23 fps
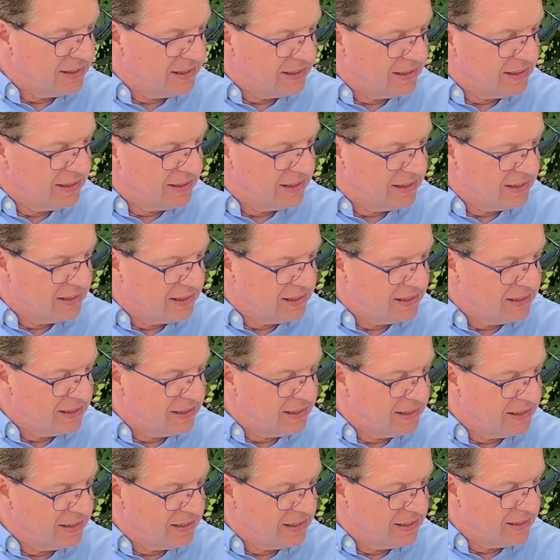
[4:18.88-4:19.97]

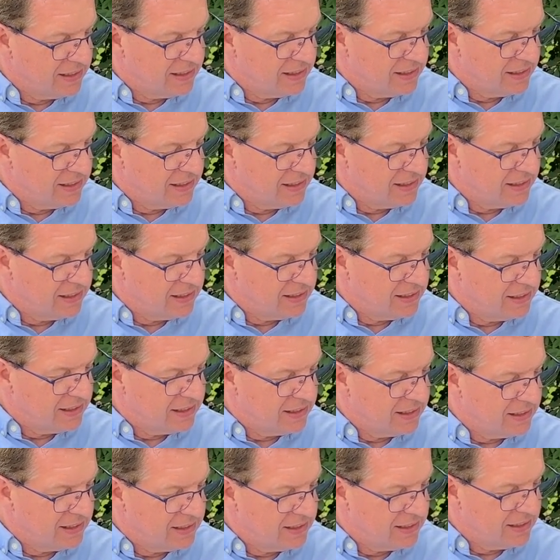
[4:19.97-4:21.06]

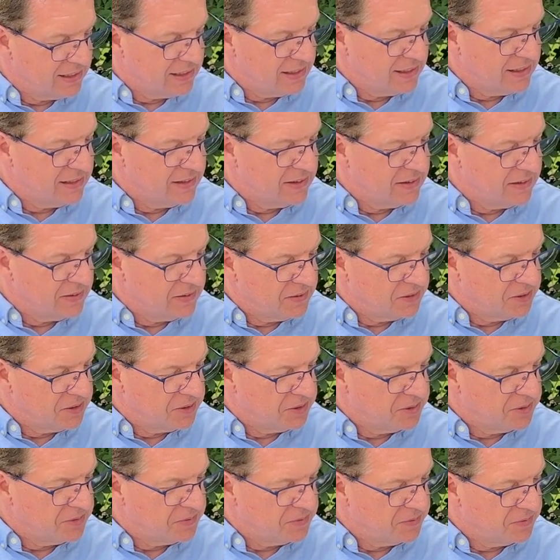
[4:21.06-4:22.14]

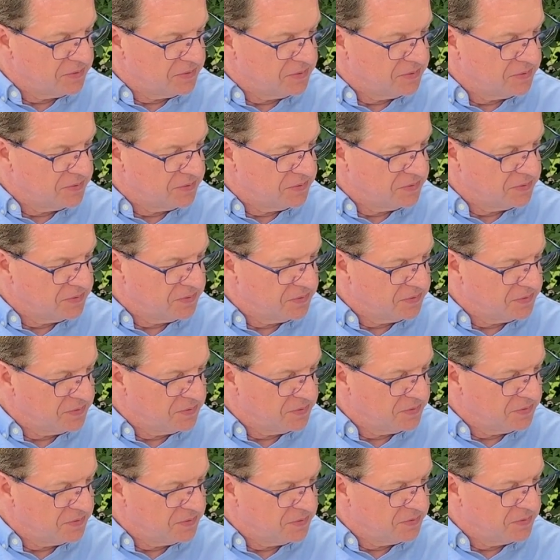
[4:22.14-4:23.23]

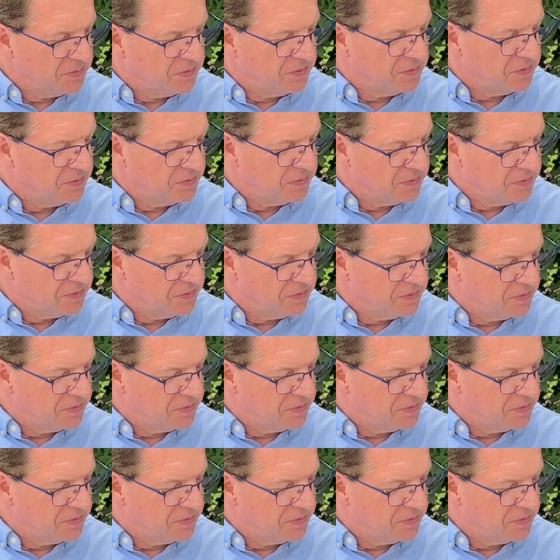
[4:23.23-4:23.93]
[no speech]